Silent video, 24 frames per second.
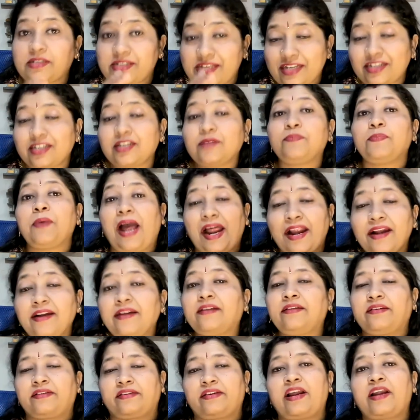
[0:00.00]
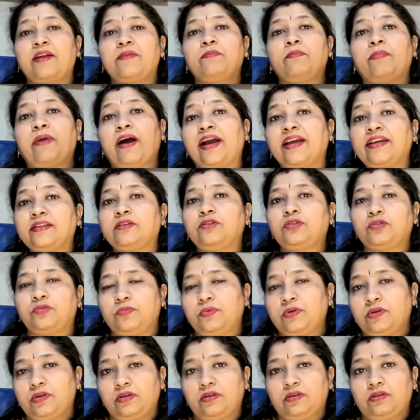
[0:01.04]
set up and run by
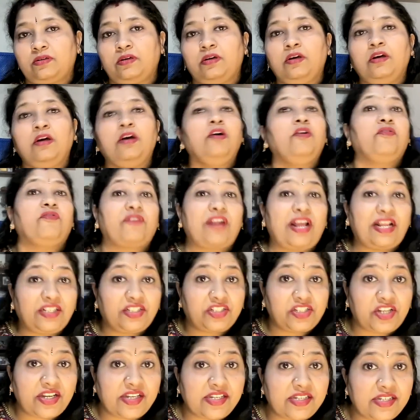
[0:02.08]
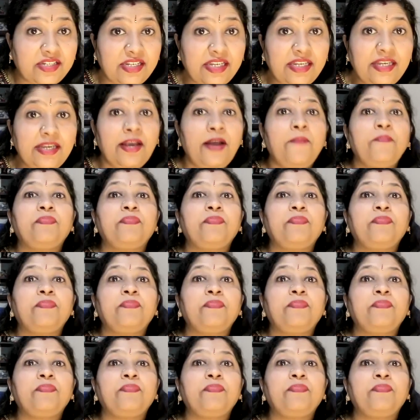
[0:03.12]
the franchisee,